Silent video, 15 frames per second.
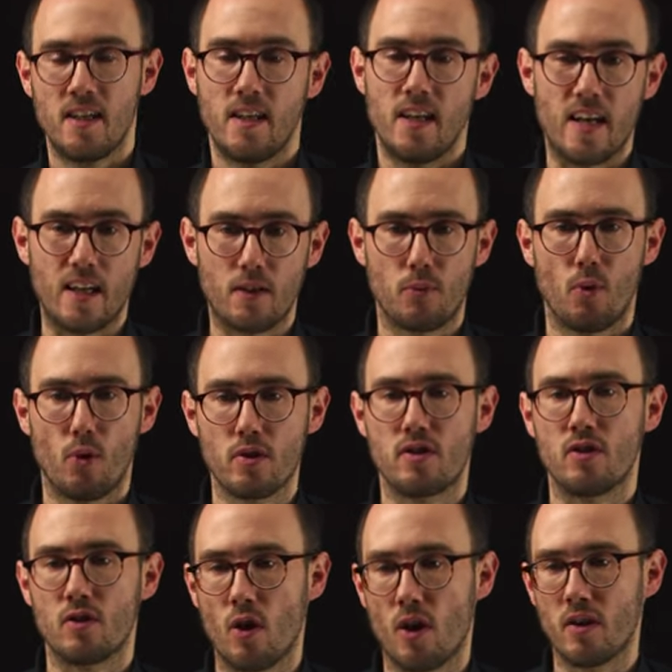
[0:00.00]
it was
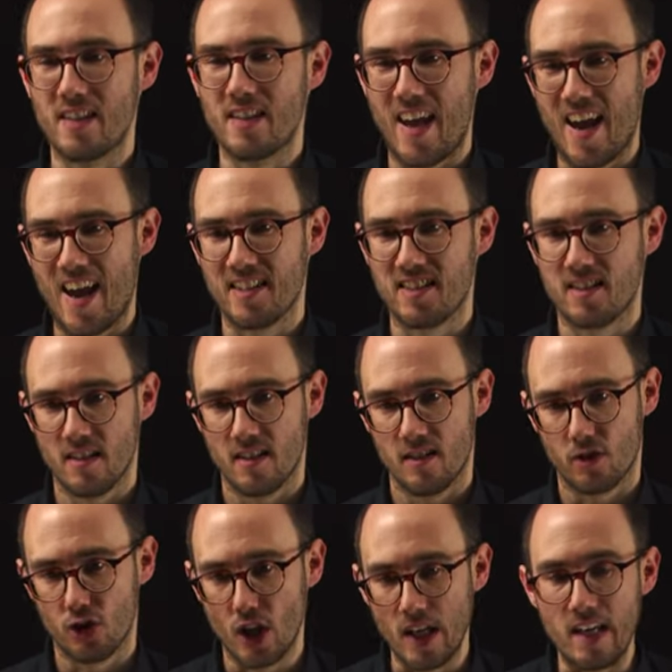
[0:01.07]
not as
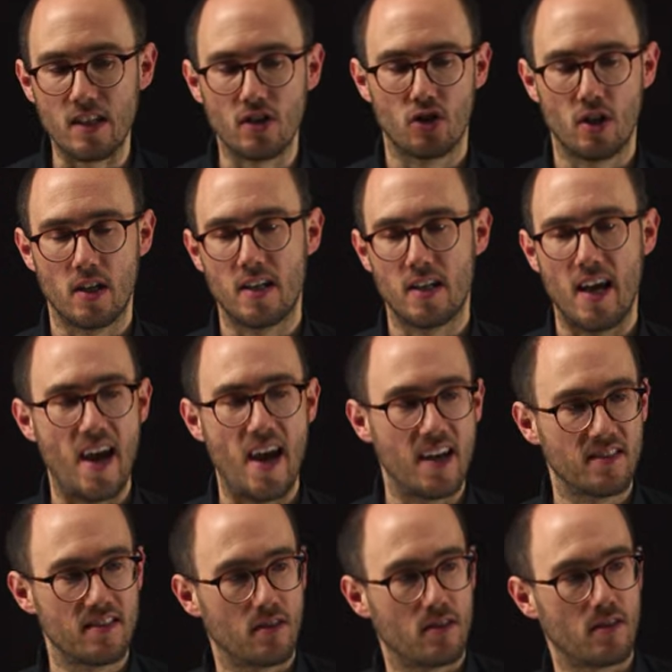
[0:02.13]
challenging
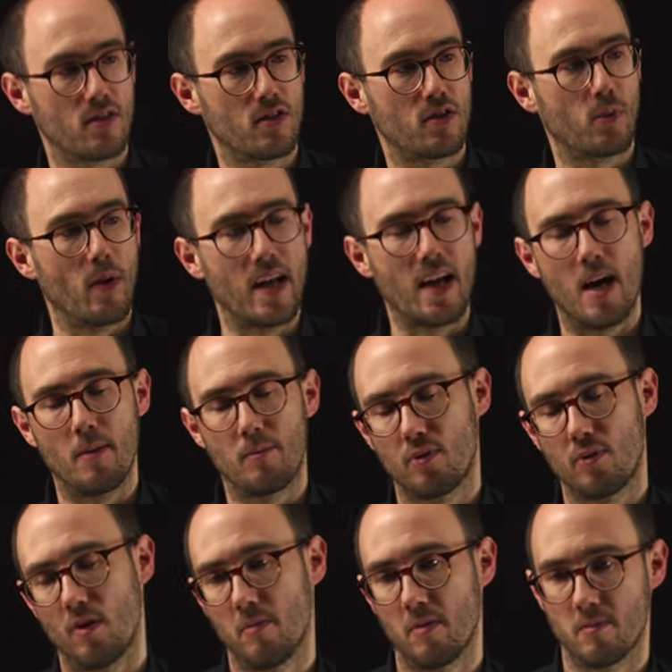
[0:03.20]
as the swing up
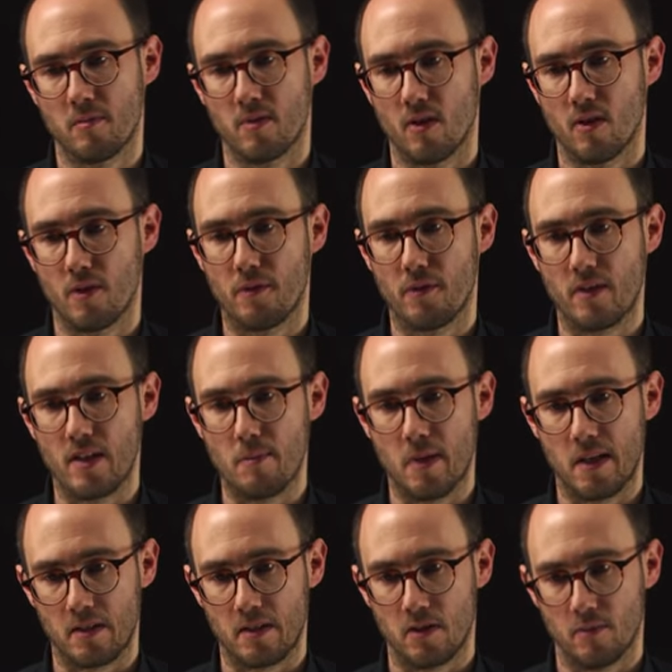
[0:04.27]
problem of the
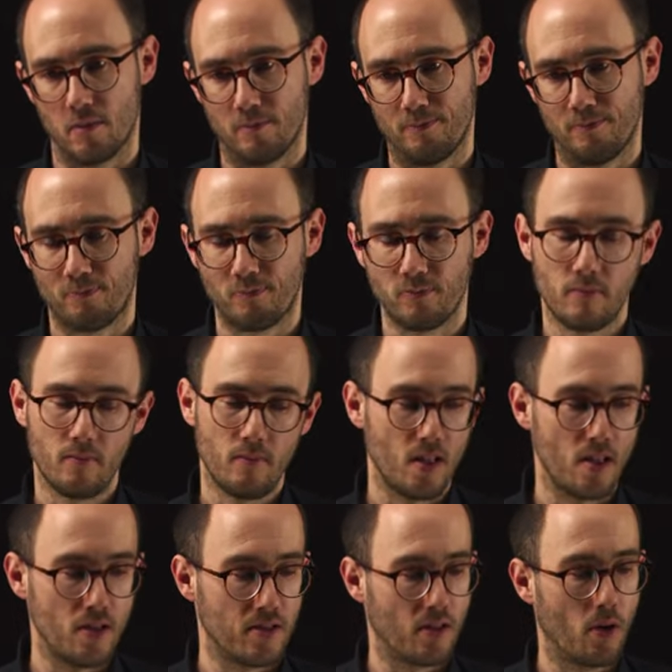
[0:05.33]
pendulum.
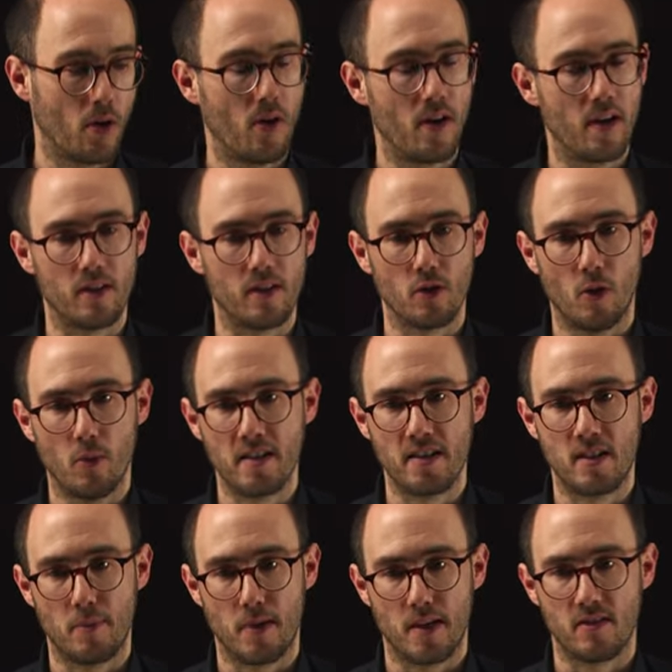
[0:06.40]
So it always
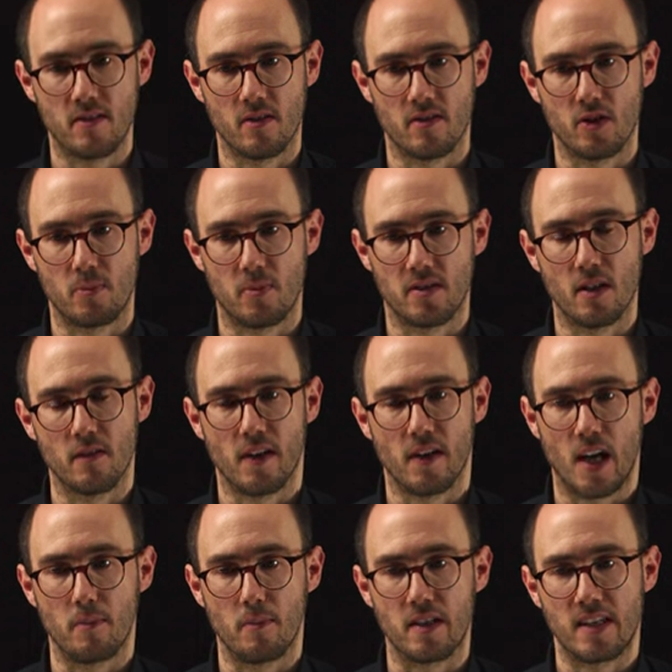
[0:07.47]
depends on the specific
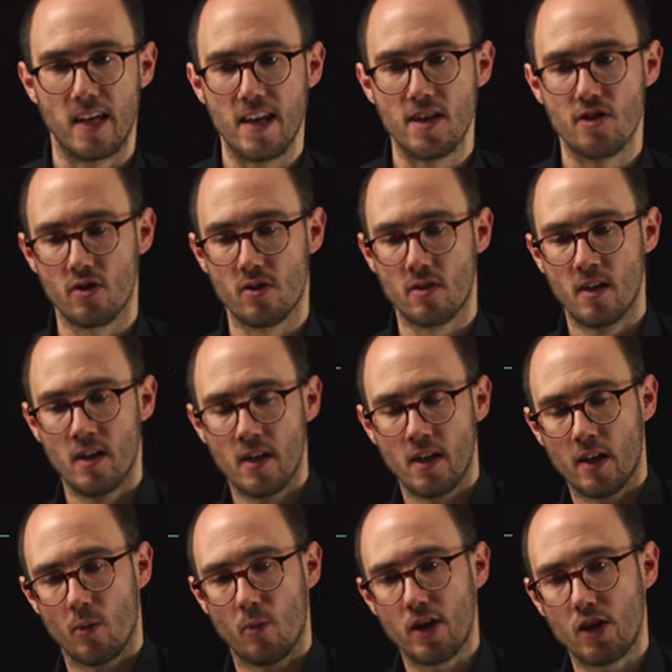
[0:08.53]
application,
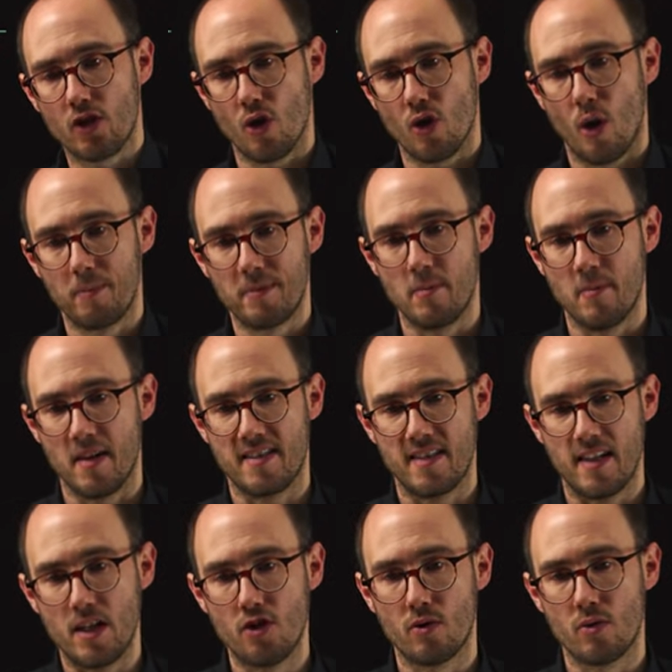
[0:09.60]
which
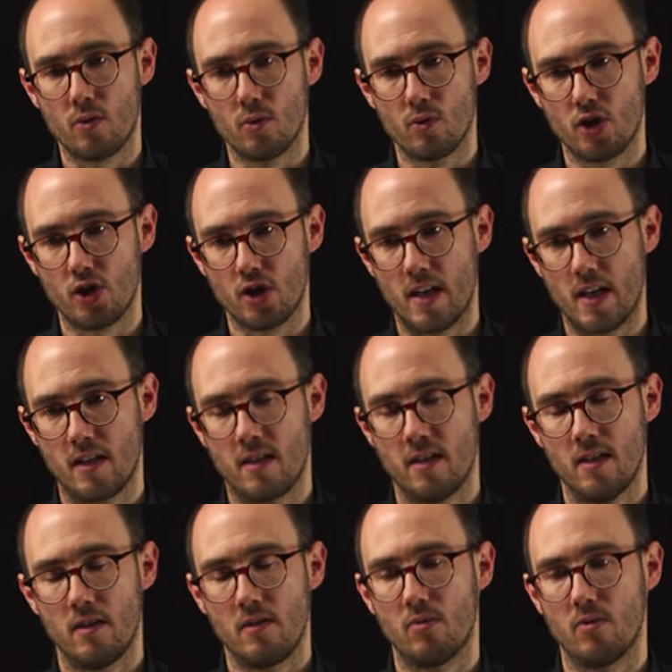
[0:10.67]
optimization toolchain
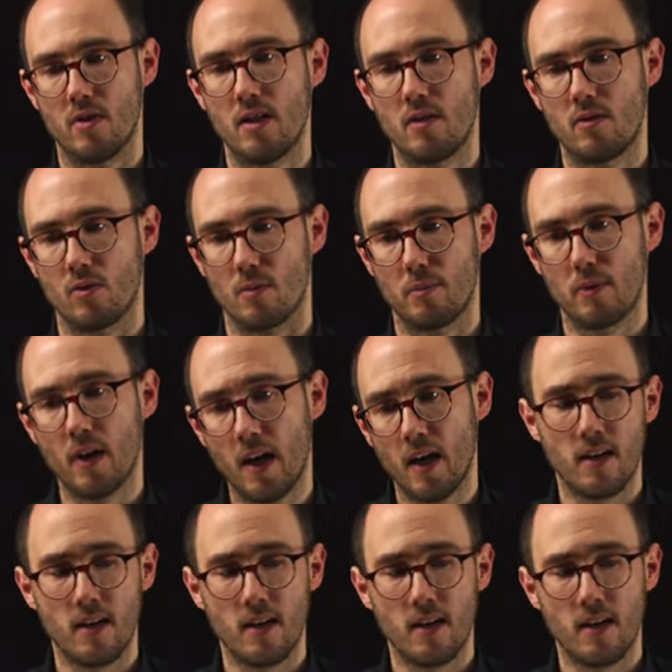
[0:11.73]
you need to apply.